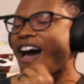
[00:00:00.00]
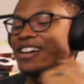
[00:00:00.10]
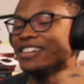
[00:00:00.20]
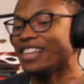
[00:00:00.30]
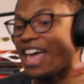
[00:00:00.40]

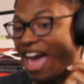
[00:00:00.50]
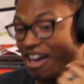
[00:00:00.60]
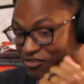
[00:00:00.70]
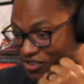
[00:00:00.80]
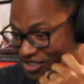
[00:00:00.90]
I
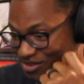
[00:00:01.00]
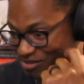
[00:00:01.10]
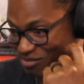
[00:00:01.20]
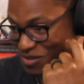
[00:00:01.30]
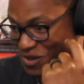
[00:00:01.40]
laughed
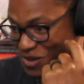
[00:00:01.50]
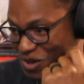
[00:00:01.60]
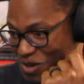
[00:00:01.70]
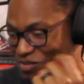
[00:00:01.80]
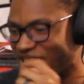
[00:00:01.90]

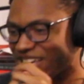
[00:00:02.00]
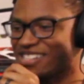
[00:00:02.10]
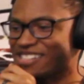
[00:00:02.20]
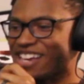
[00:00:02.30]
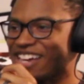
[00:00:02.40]

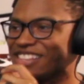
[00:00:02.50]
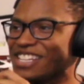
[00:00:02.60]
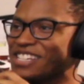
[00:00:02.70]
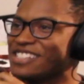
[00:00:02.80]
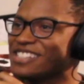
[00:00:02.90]
because I
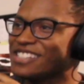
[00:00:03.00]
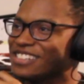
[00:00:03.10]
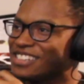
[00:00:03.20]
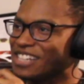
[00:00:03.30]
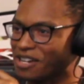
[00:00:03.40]
think it's
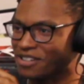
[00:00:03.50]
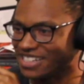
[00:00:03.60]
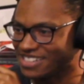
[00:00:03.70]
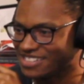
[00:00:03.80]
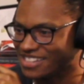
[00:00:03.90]

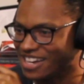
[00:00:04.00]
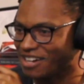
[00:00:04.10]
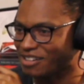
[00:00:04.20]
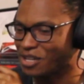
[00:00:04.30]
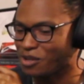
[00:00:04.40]
hilarious
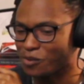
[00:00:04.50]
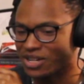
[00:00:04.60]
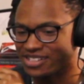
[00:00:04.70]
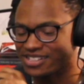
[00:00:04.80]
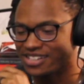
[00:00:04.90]
how they
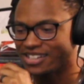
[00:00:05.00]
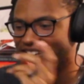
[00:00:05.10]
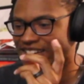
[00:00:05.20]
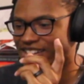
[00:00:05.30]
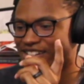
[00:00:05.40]
went.
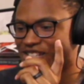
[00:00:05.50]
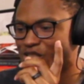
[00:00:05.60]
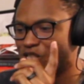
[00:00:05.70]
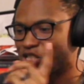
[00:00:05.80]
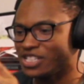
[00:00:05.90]

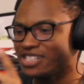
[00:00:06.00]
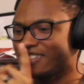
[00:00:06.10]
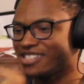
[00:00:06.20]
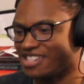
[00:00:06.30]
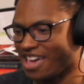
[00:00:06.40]
She
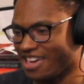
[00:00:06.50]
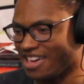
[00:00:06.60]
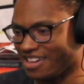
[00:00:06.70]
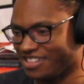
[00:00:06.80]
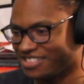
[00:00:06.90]
is
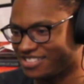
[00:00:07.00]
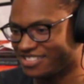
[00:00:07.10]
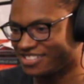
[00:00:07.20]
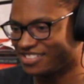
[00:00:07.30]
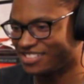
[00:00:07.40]
saying
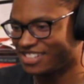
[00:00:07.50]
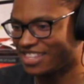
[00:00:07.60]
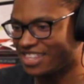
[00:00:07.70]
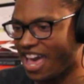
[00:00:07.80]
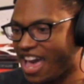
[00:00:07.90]

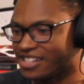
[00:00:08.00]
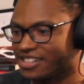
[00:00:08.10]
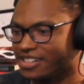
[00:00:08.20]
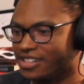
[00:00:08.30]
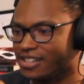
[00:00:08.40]
that
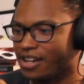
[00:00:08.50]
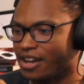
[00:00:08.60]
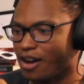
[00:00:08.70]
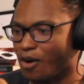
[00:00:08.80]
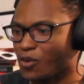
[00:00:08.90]

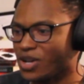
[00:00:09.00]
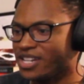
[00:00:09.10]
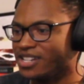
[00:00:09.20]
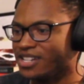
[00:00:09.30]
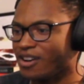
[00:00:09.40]

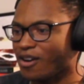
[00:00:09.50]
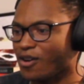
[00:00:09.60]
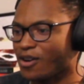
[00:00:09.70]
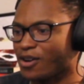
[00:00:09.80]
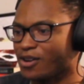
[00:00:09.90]
we
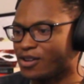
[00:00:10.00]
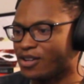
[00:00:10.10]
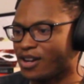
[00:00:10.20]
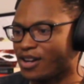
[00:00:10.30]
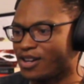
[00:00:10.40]
are
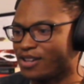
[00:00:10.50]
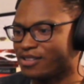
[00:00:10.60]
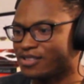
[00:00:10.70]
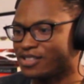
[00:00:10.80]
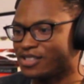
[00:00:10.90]

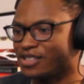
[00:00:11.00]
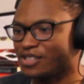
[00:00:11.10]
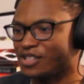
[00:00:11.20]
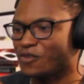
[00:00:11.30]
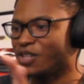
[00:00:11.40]

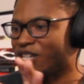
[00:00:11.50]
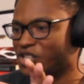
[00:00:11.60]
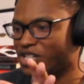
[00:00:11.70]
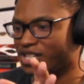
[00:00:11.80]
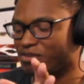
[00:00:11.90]

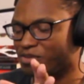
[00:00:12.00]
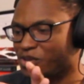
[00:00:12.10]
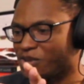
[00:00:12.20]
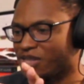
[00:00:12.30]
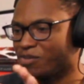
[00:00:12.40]
differentiating
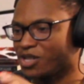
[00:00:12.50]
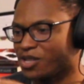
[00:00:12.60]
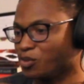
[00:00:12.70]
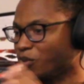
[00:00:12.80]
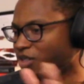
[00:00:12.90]
between them
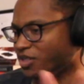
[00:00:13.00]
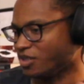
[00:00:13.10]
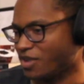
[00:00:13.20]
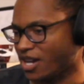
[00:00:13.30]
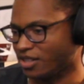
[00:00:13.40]
because one
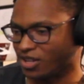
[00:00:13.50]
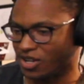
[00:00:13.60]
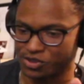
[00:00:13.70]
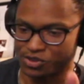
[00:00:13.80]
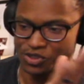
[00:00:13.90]
is a
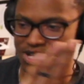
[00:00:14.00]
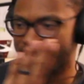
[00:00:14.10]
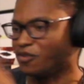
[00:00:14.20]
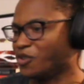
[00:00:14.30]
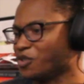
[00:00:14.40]
biological
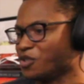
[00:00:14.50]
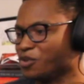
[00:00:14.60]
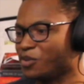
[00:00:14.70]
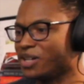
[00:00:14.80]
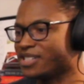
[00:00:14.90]
child
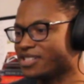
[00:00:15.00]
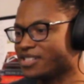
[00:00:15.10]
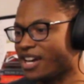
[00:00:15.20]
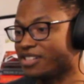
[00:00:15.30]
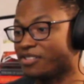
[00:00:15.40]
versus one is not,